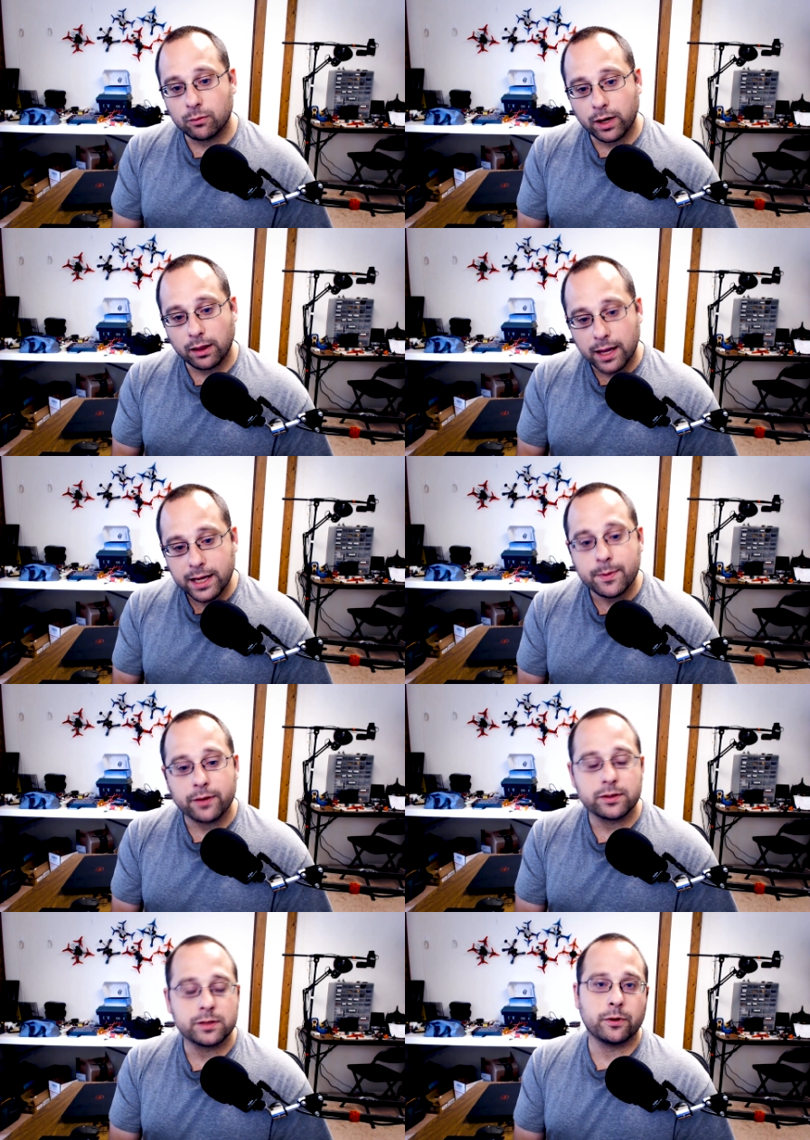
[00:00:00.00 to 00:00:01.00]
What I like
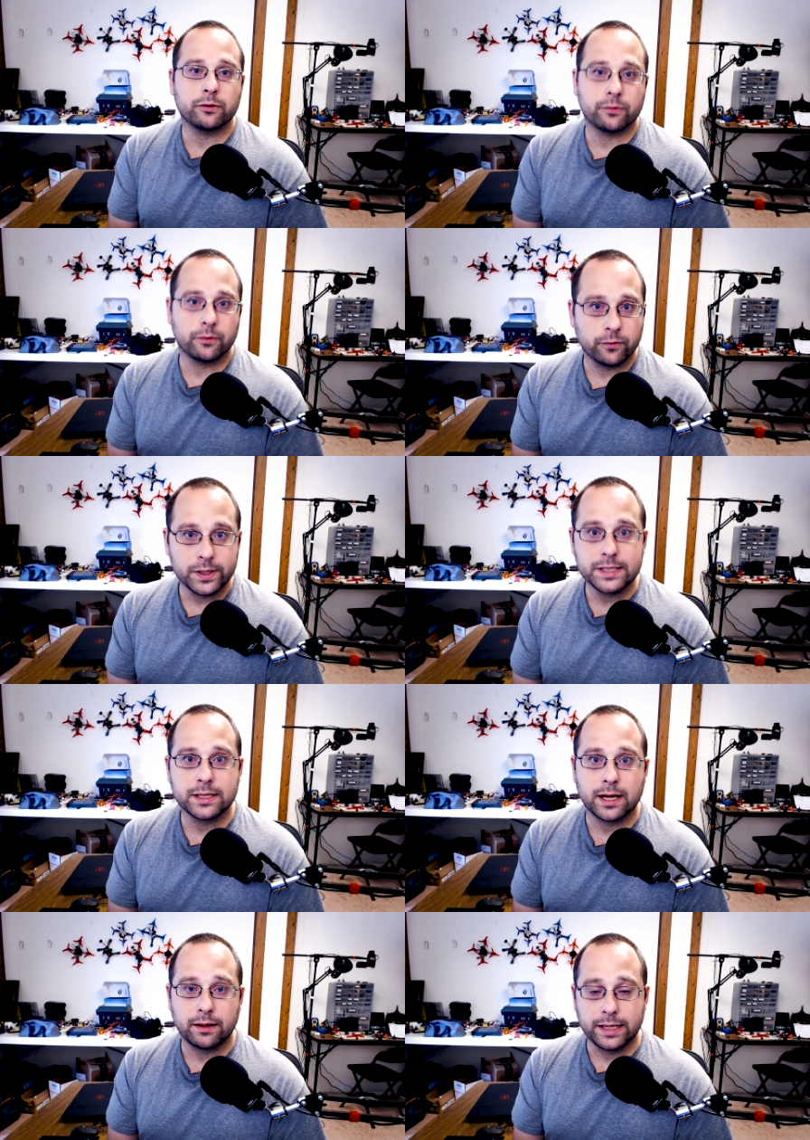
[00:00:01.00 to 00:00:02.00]
about this motor for
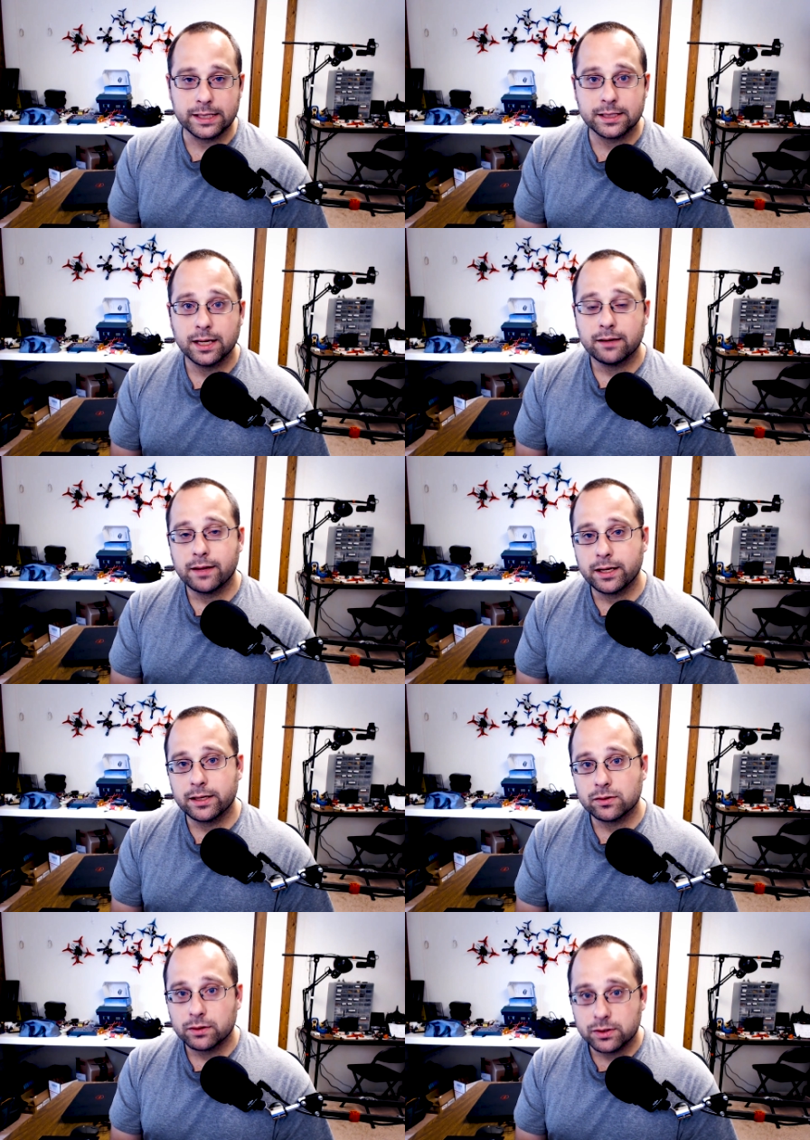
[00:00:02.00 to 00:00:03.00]
freestyle is that
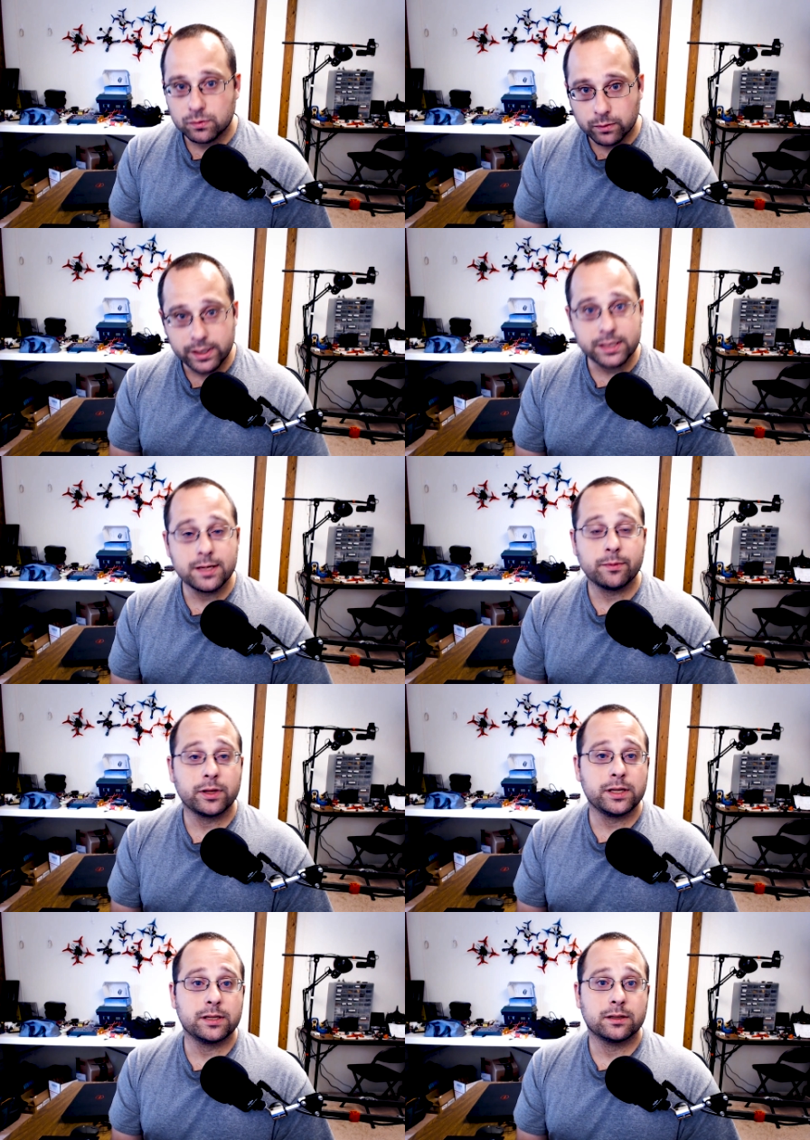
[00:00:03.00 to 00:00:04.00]
it's it's
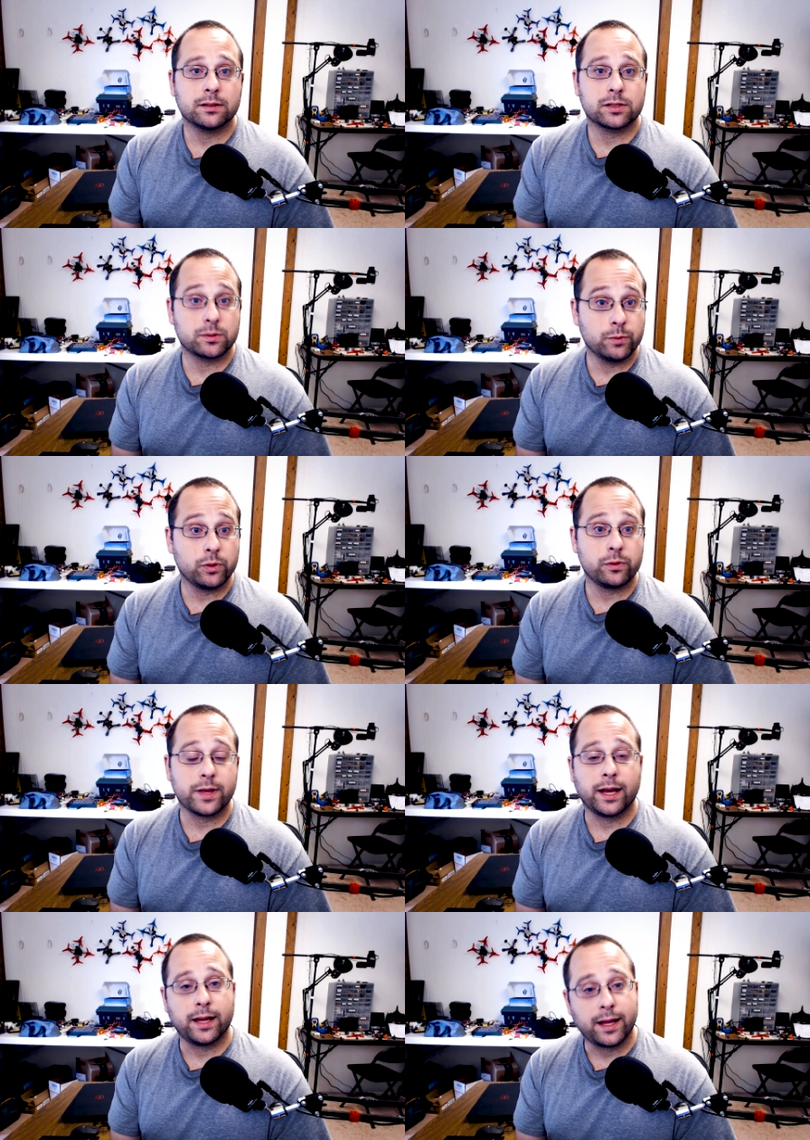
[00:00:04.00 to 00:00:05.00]
reasonably smooth,
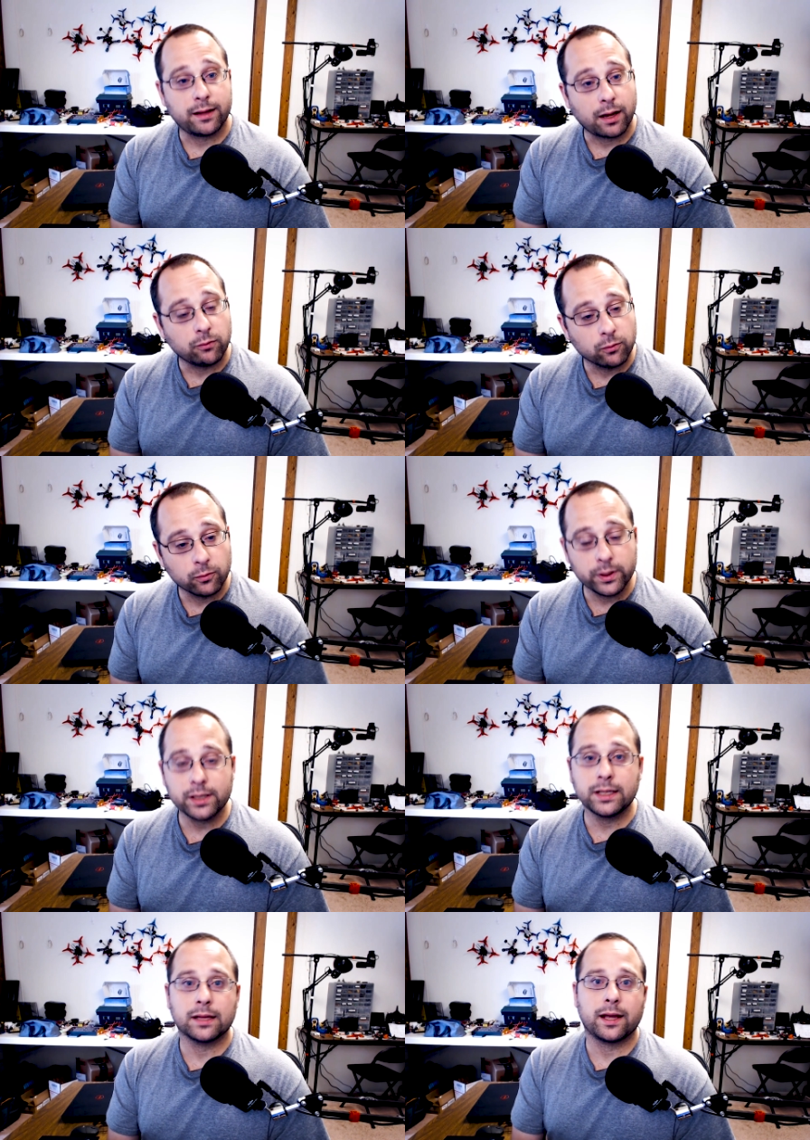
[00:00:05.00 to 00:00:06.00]
and, and I
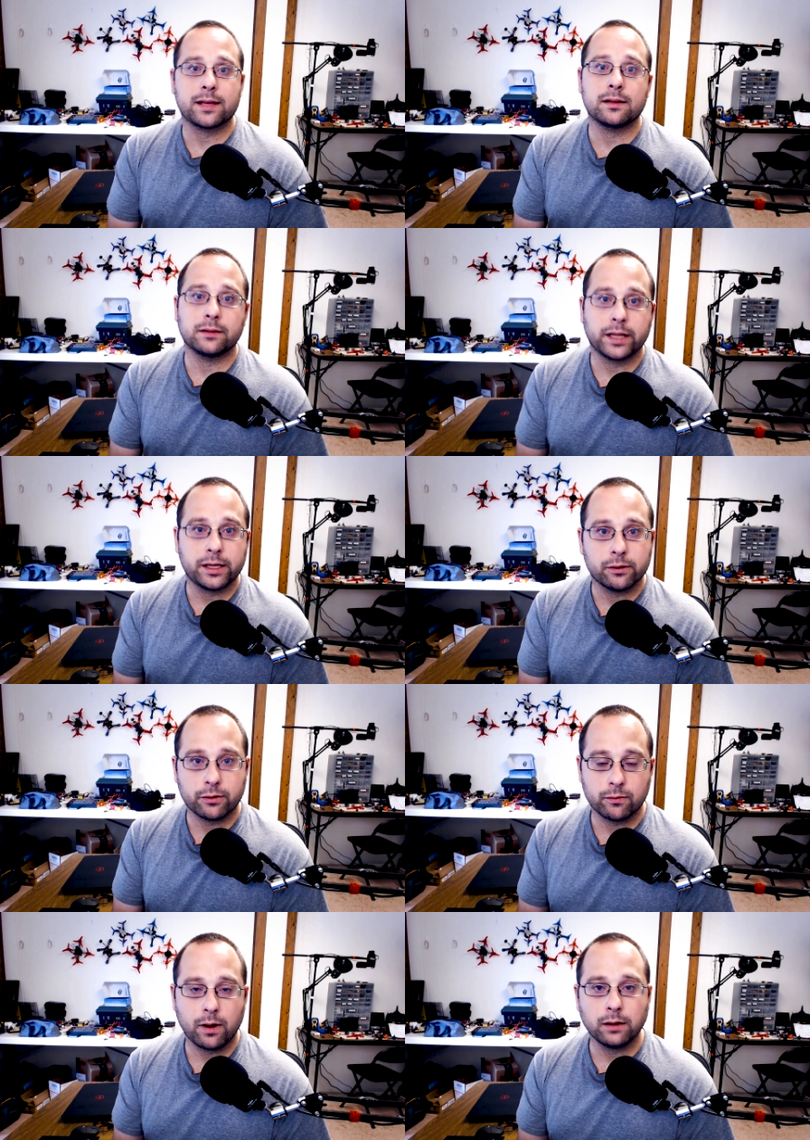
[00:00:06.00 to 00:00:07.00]
really like the linear
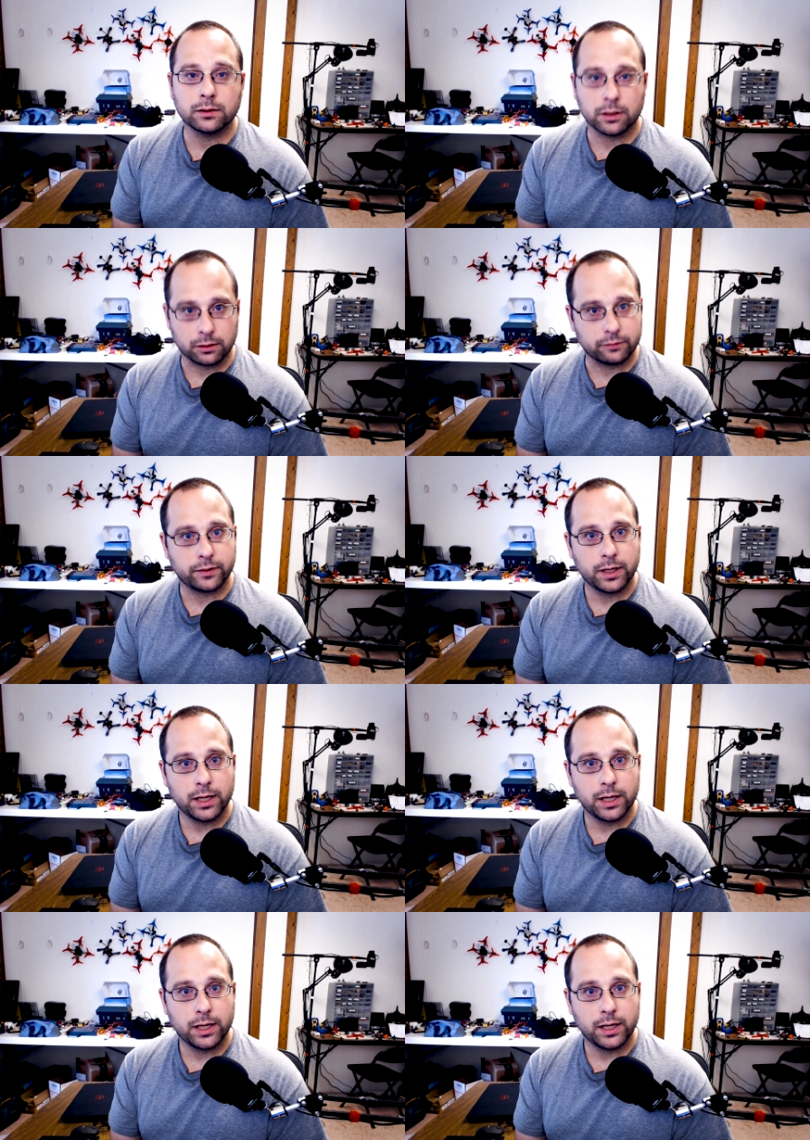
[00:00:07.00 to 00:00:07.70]
throttle curve.